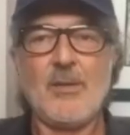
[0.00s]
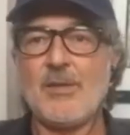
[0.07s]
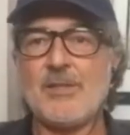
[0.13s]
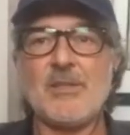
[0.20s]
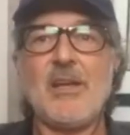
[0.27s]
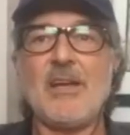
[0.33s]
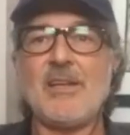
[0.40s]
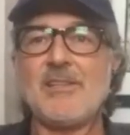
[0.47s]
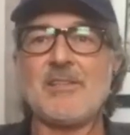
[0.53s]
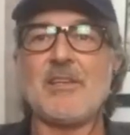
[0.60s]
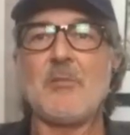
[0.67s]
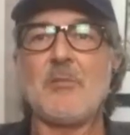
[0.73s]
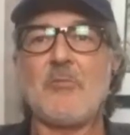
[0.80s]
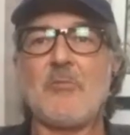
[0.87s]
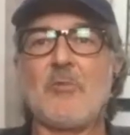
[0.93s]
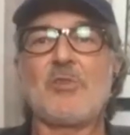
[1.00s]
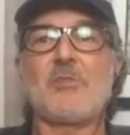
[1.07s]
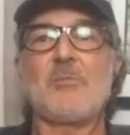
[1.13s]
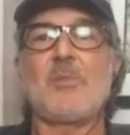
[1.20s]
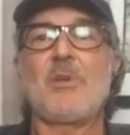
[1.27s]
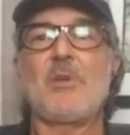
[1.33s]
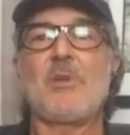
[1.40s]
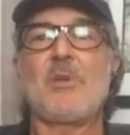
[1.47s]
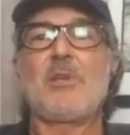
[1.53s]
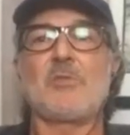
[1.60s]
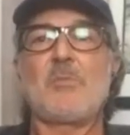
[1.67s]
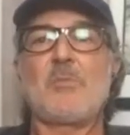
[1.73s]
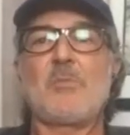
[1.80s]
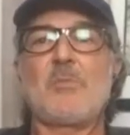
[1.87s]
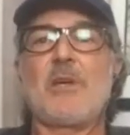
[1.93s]
it's not set up for us to be
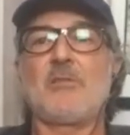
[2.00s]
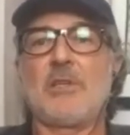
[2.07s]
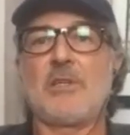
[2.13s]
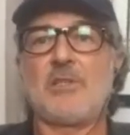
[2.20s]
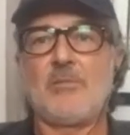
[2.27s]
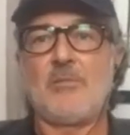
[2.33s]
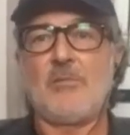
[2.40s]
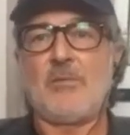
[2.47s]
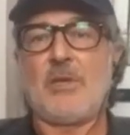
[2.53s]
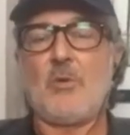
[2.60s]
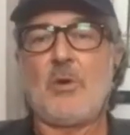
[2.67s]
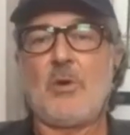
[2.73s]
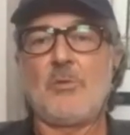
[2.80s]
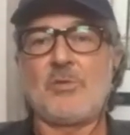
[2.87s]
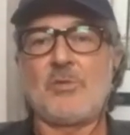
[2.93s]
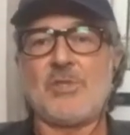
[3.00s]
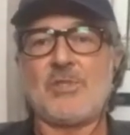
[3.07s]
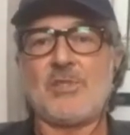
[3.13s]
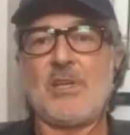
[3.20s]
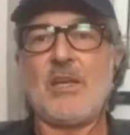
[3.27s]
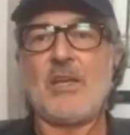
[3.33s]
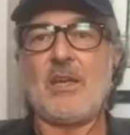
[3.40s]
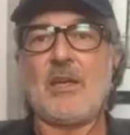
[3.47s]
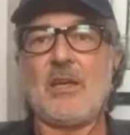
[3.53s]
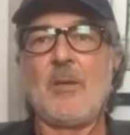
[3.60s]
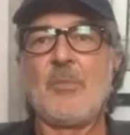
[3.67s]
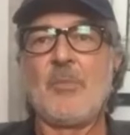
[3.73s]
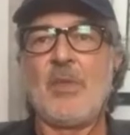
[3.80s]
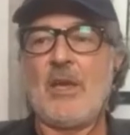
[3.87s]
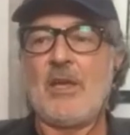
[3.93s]
introspective, like, like Hoyt was just saying
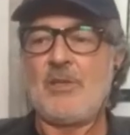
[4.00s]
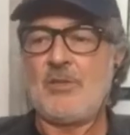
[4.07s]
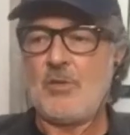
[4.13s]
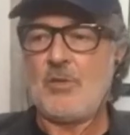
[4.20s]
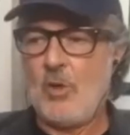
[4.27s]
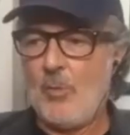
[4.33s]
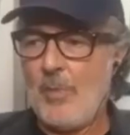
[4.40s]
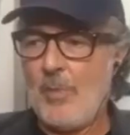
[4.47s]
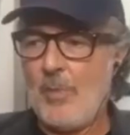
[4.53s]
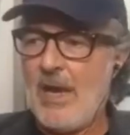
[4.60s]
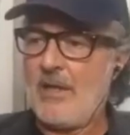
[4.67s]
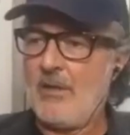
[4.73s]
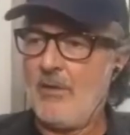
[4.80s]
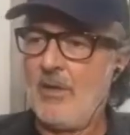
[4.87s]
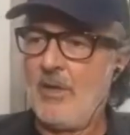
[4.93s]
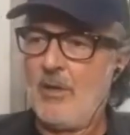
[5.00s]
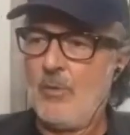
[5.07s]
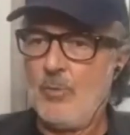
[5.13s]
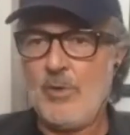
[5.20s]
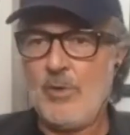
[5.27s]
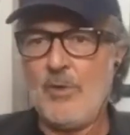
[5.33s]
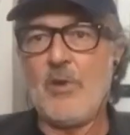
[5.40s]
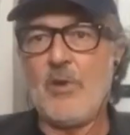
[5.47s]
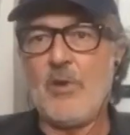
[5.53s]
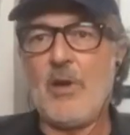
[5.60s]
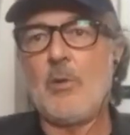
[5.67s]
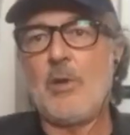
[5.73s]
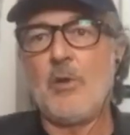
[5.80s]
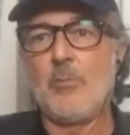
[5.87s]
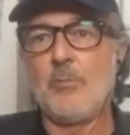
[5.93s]
and to go back and
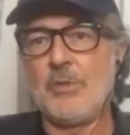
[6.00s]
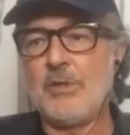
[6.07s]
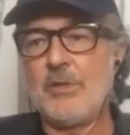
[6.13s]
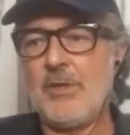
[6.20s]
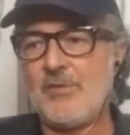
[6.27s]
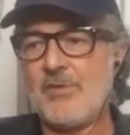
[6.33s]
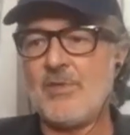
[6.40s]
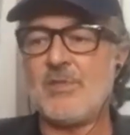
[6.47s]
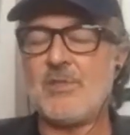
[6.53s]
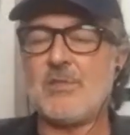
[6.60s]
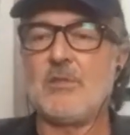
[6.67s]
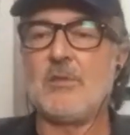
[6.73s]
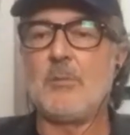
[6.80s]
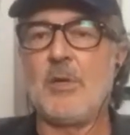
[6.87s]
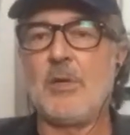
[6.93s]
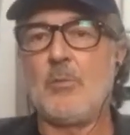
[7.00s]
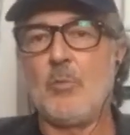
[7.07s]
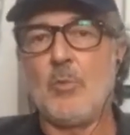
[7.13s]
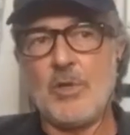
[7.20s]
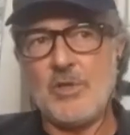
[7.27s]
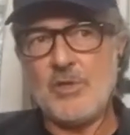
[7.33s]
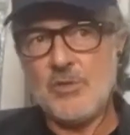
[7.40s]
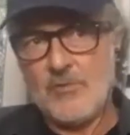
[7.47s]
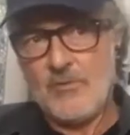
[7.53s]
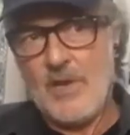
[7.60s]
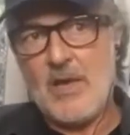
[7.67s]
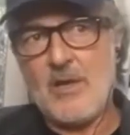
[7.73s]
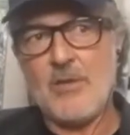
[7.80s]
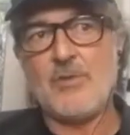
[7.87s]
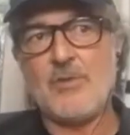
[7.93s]
reevaluate your belief system and what is your
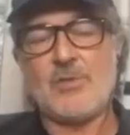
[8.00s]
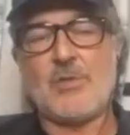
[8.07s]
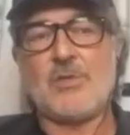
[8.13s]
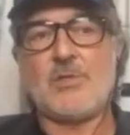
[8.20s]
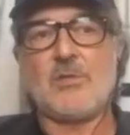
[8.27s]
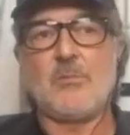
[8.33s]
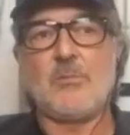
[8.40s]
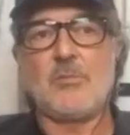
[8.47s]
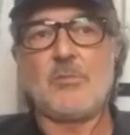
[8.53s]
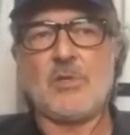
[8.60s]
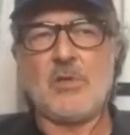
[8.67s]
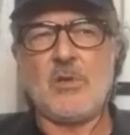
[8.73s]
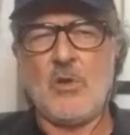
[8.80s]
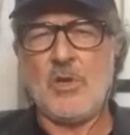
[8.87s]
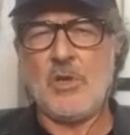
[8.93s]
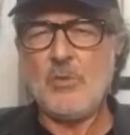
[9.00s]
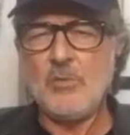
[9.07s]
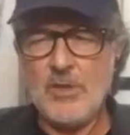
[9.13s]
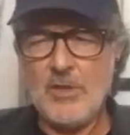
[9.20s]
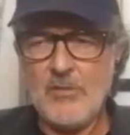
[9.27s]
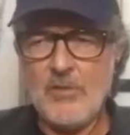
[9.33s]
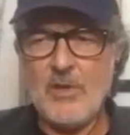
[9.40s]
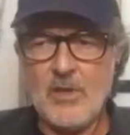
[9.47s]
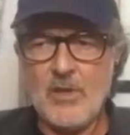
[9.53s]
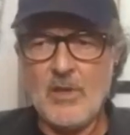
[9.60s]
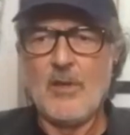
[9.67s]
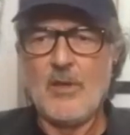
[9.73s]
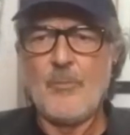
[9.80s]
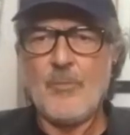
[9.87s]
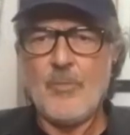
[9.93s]
value systems and are you living
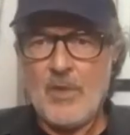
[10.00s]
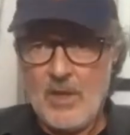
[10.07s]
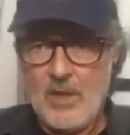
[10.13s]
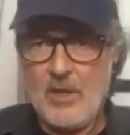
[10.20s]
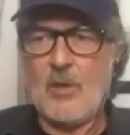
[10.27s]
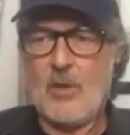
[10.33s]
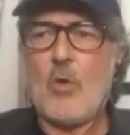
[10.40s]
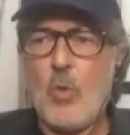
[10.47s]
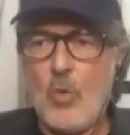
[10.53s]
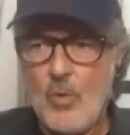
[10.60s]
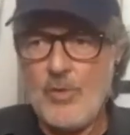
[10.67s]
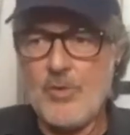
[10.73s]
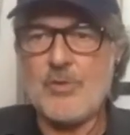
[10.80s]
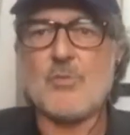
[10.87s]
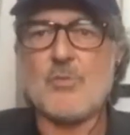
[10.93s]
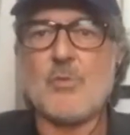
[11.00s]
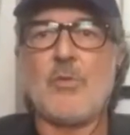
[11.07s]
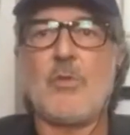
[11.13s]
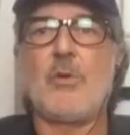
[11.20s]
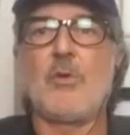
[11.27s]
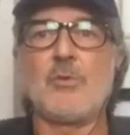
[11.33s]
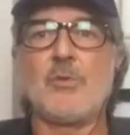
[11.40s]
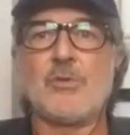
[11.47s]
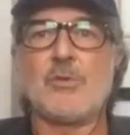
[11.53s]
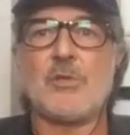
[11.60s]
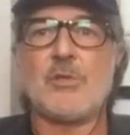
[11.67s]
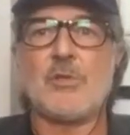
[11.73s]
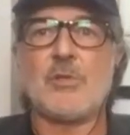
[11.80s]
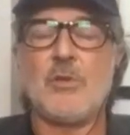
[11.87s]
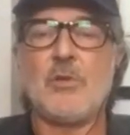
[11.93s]
in accordance with
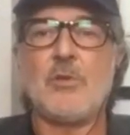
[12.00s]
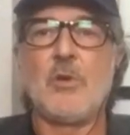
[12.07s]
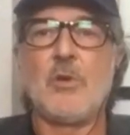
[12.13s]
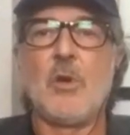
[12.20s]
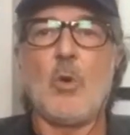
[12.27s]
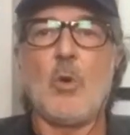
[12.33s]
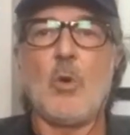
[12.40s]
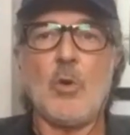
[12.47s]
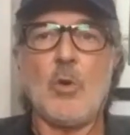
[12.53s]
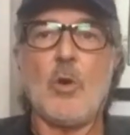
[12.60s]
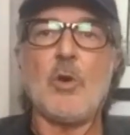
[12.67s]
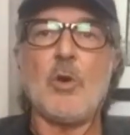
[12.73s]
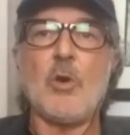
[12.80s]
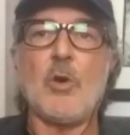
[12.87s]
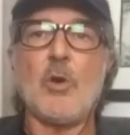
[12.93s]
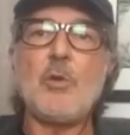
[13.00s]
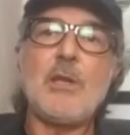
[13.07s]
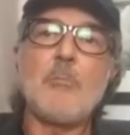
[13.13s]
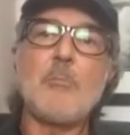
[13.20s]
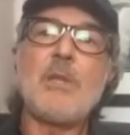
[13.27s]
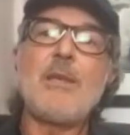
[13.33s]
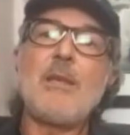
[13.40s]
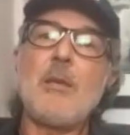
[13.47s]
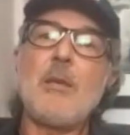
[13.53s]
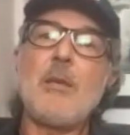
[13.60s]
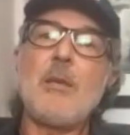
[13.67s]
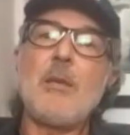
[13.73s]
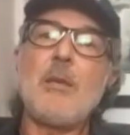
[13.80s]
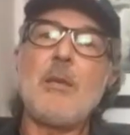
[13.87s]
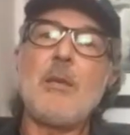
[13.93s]
those you know or are you getting
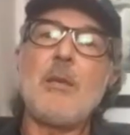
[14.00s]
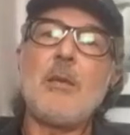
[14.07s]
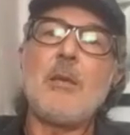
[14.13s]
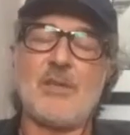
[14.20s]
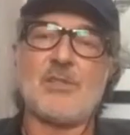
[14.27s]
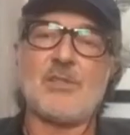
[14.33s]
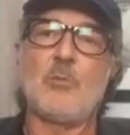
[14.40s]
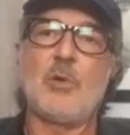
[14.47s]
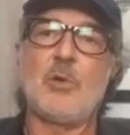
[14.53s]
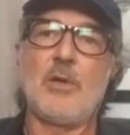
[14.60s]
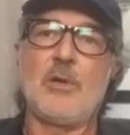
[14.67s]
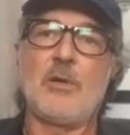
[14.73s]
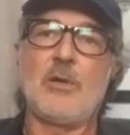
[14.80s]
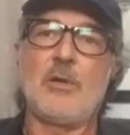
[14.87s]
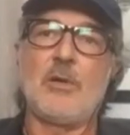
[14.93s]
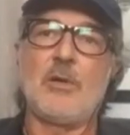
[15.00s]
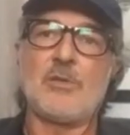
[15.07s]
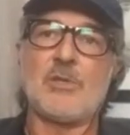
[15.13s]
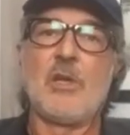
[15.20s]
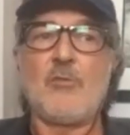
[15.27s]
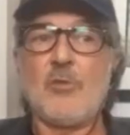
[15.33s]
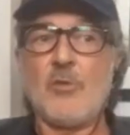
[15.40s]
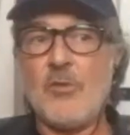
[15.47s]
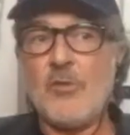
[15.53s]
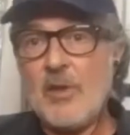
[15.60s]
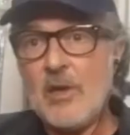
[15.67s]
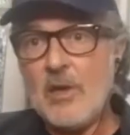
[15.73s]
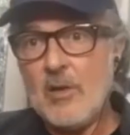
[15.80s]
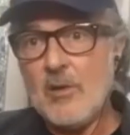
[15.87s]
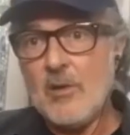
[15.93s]
manipulated by someone else for
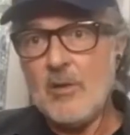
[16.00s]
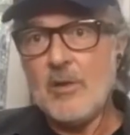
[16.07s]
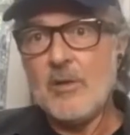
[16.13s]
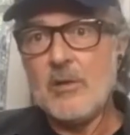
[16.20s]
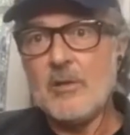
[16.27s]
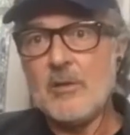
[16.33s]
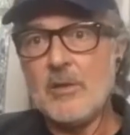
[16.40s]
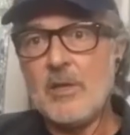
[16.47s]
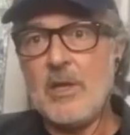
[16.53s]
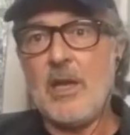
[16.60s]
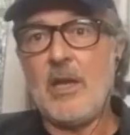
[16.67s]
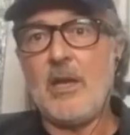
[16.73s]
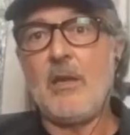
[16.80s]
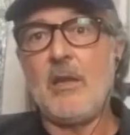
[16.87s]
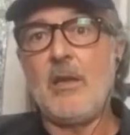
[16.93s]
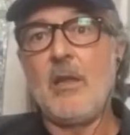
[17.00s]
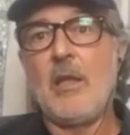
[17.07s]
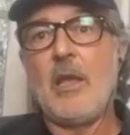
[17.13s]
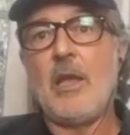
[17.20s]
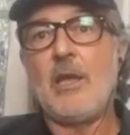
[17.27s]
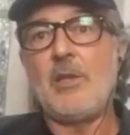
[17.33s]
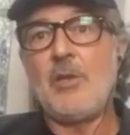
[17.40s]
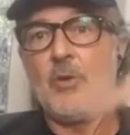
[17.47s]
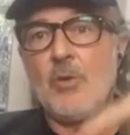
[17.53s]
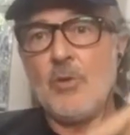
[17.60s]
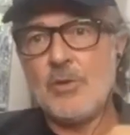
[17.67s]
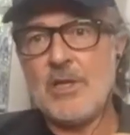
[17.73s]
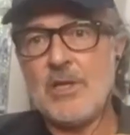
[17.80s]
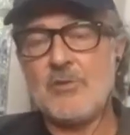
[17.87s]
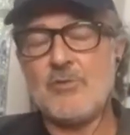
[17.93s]
their gain and your
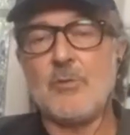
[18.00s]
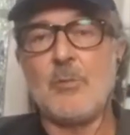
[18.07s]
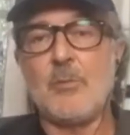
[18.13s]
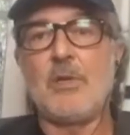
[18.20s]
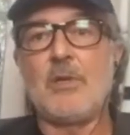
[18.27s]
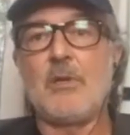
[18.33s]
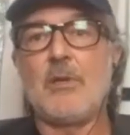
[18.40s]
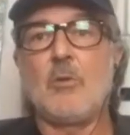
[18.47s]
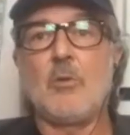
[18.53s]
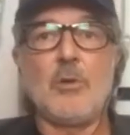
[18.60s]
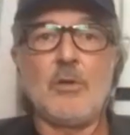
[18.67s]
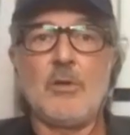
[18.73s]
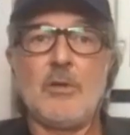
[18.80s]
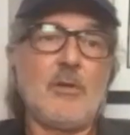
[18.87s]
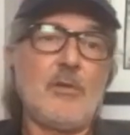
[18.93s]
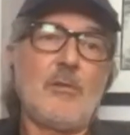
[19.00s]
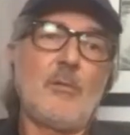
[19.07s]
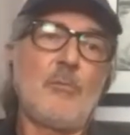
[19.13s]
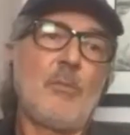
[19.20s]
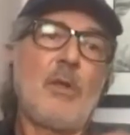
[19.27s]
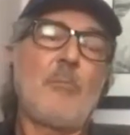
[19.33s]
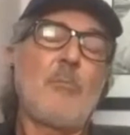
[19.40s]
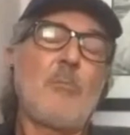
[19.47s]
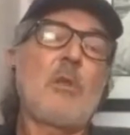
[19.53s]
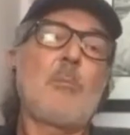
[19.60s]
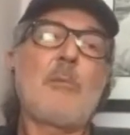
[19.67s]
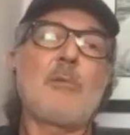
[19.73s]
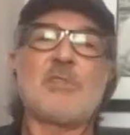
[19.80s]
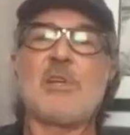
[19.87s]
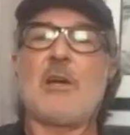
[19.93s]
detriment or I uh, mean,
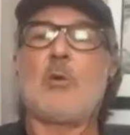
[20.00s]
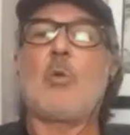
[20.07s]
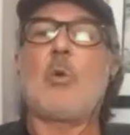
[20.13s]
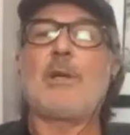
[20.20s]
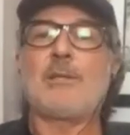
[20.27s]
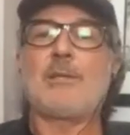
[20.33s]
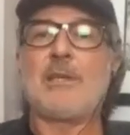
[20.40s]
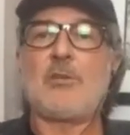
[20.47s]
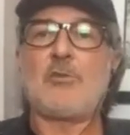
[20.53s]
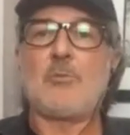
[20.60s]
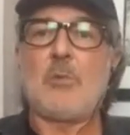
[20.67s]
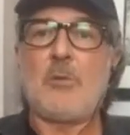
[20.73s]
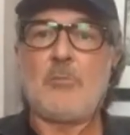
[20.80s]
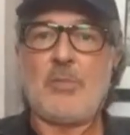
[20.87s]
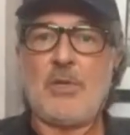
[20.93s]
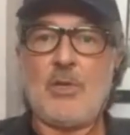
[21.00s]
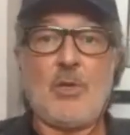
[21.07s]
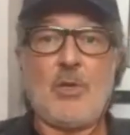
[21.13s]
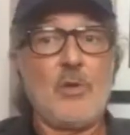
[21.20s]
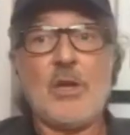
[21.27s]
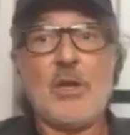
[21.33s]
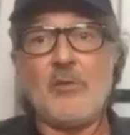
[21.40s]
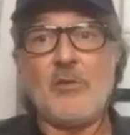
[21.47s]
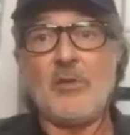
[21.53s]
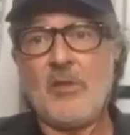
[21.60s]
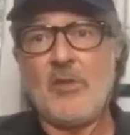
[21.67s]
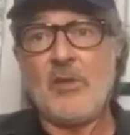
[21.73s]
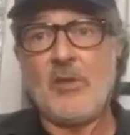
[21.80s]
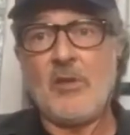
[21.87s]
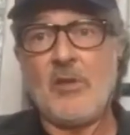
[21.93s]
maybe it's not quite detriment, but you're not even
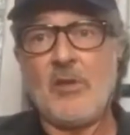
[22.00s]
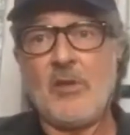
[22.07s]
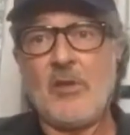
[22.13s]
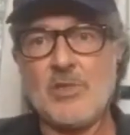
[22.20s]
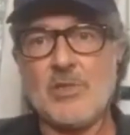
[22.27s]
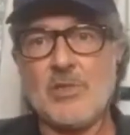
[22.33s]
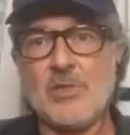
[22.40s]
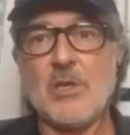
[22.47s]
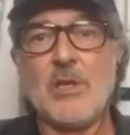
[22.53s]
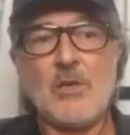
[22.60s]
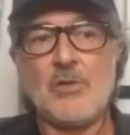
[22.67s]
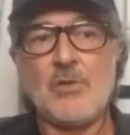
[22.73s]
in the equation.